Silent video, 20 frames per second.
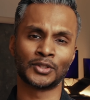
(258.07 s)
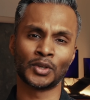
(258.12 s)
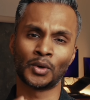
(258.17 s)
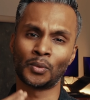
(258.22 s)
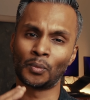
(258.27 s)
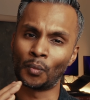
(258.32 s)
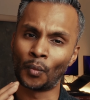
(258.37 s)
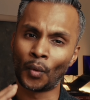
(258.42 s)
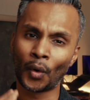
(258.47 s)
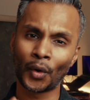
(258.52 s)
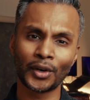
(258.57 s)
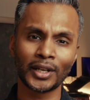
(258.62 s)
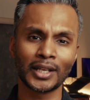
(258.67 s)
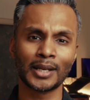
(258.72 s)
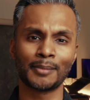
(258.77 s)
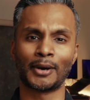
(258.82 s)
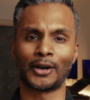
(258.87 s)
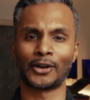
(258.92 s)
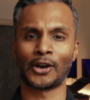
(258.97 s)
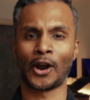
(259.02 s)
Don't worry
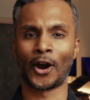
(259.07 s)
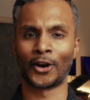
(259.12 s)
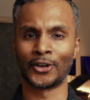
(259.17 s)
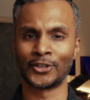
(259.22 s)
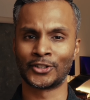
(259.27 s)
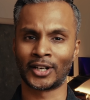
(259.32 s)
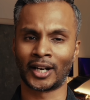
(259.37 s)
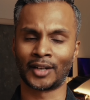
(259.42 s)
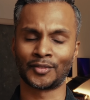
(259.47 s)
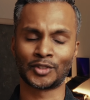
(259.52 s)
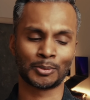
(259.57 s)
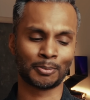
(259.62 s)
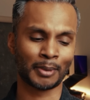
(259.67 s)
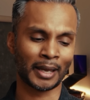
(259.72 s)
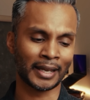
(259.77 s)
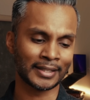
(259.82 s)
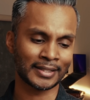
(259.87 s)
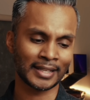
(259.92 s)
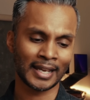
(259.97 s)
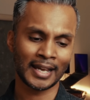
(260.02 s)
about hard drive
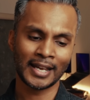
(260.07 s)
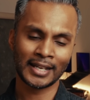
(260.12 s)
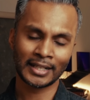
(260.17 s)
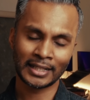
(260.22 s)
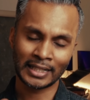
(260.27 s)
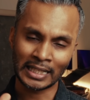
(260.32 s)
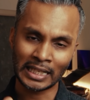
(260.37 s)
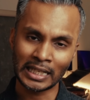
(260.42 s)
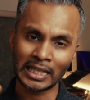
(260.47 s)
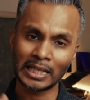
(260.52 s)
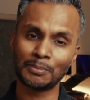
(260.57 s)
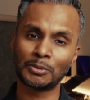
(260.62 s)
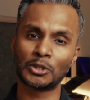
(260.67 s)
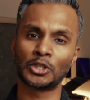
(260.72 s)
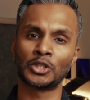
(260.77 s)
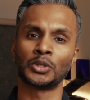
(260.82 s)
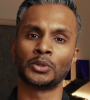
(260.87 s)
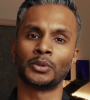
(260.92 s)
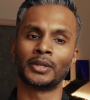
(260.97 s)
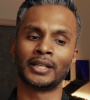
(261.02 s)
space. Keep
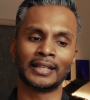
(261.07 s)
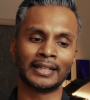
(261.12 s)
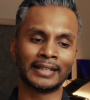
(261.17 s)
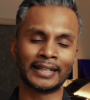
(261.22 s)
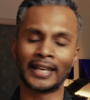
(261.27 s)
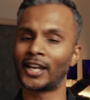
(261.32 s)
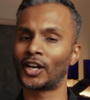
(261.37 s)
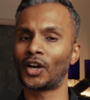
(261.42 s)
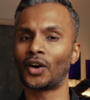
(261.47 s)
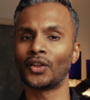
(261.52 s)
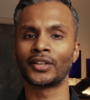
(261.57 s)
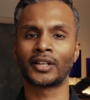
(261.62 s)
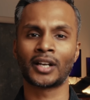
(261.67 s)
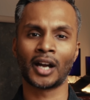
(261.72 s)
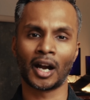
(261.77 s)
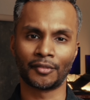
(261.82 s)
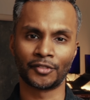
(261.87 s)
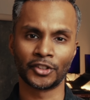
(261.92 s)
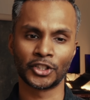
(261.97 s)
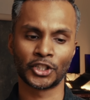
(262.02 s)
shooting, get all the
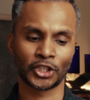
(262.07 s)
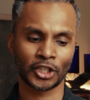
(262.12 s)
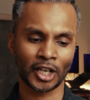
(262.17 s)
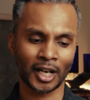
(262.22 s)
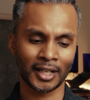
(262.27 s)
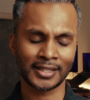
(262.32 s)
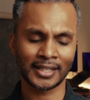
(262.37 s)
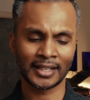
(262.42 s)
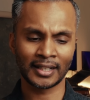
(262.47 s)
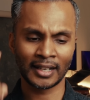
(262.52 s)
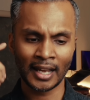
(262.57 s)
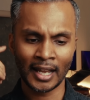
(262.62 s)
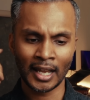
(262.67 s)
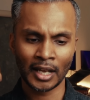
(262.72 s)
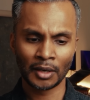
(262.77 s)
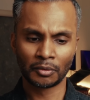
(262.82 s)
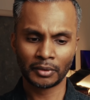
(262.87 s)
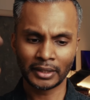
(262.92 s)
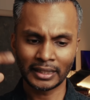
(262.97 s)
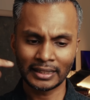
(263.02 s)
coverage shots, and
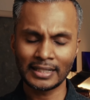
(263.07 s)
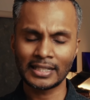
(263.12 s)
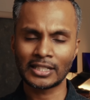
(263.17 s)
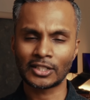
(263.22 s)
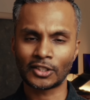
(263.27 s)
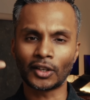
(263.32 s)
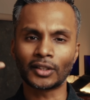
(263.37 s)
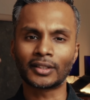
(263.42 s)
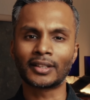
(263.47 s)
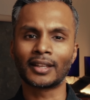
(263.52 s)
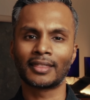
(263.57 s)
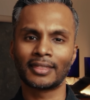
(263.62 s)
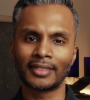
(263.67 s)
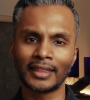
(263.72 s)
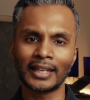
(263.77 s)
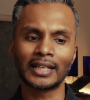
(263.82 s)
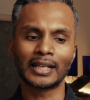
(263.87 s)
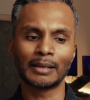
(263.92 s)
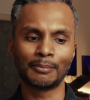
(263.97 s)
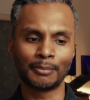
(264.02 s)
really start to
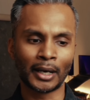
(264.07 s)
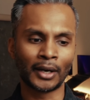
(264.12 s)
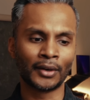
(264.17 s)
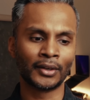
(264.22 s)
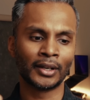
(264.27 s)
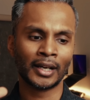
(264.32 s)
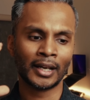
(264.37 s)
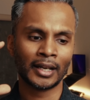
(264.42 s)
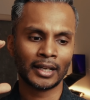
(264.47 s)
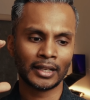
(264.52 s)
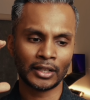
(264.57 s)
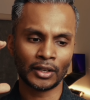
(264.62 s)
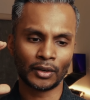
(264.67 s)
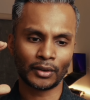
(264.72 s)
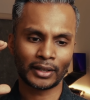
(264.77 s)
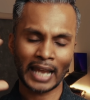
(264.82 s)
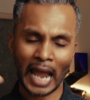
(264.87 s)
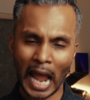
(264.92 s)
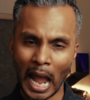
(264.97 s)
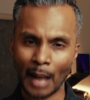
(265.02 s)
think about,
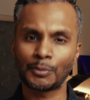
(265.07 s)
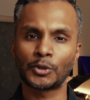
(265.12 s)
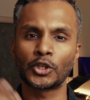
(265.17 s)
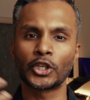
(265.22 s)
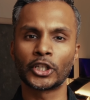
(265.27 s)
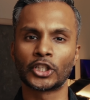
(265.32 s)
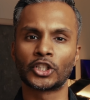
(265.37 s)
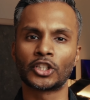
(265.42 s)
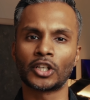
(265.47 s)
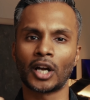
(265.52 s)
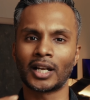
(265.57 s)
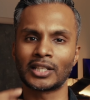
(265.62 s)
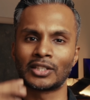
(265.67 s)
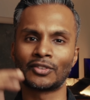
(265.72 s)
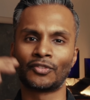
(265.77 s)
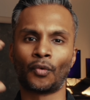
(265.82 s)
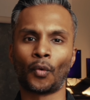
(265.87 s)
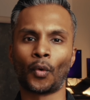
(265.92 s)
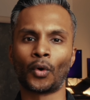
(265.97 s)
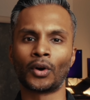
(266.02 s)
capturing shots
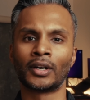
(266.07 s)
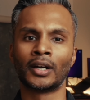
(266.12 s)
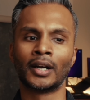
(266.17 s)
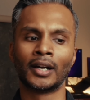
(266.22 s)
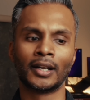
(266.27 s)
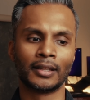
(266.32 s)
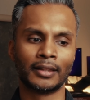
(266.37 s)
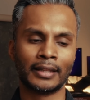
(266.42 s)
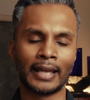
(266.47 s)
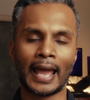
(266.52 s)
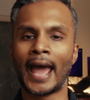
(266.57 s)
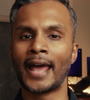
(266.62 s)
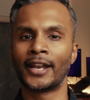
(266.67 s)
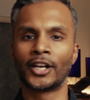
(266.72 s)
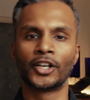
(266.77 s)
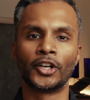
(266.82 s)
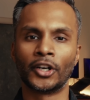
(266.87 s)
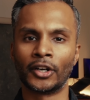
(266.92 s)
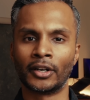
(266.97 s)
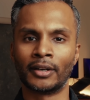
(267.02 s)
for the
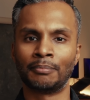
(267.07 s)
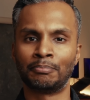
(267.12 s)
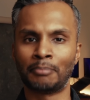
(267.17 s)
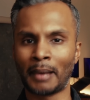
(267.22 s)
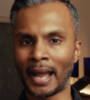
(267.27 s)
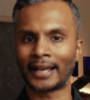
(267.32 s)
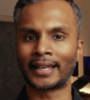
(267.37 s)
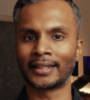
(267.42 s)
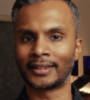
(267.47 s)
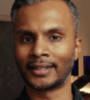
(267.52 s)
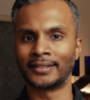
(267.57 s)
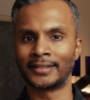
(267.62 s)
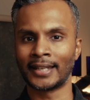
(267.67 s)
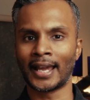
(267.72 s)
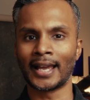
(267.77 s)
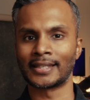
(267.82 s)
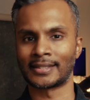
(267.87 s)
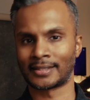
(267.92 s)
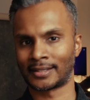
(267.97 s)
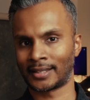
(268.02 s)
editor back at the
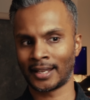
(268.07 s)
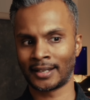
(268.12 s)
desk.